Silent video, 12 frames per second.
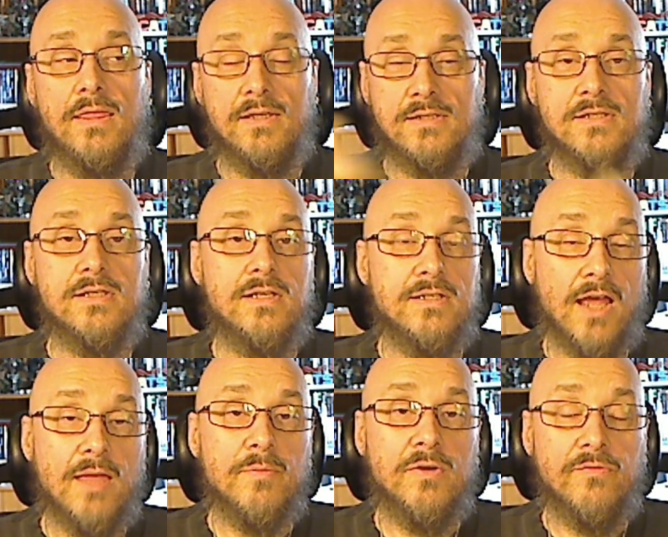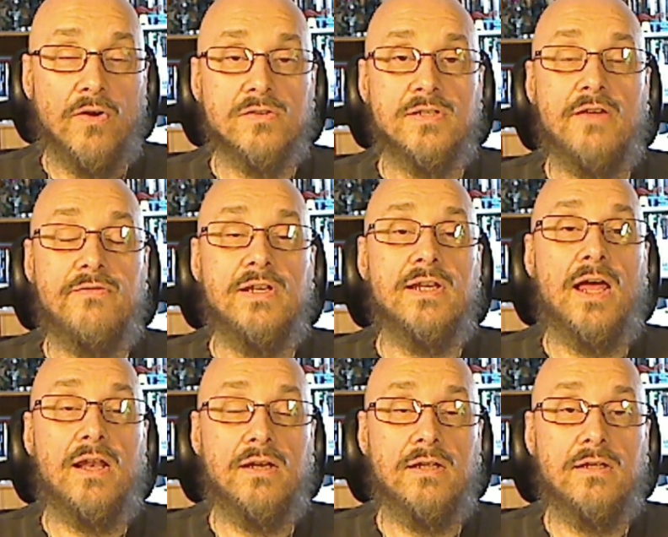This is an indictment of our safety
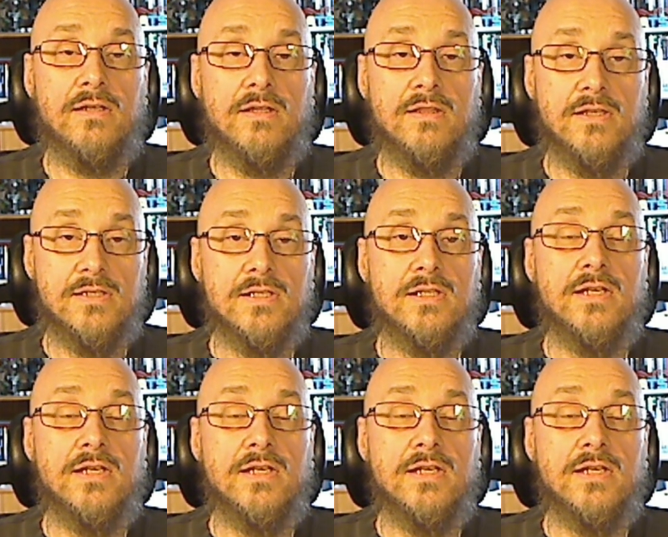net. This is an